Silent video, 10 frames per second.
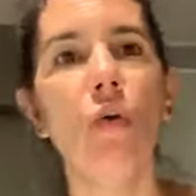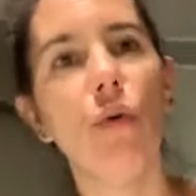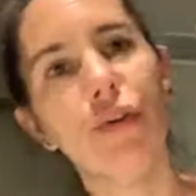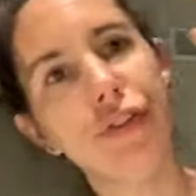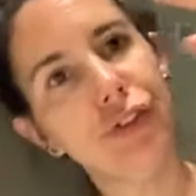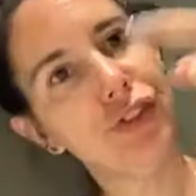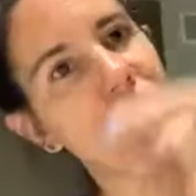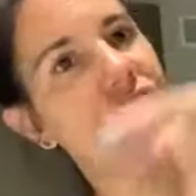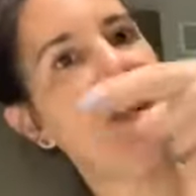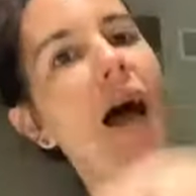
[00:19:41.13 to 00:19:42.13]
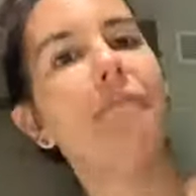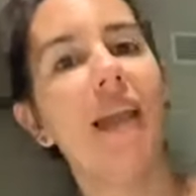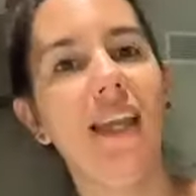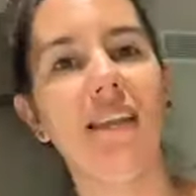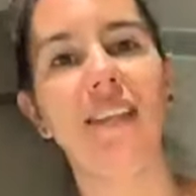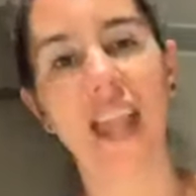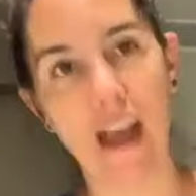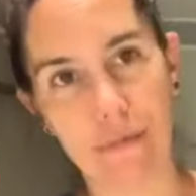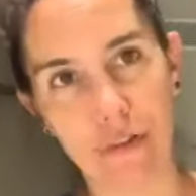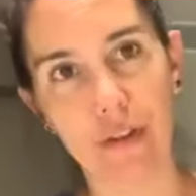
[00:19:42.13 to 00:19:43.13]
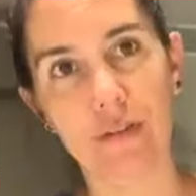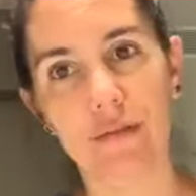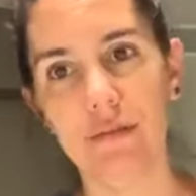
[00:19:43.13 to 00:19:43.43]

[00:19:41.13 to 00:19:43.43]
or they're just not making the effort?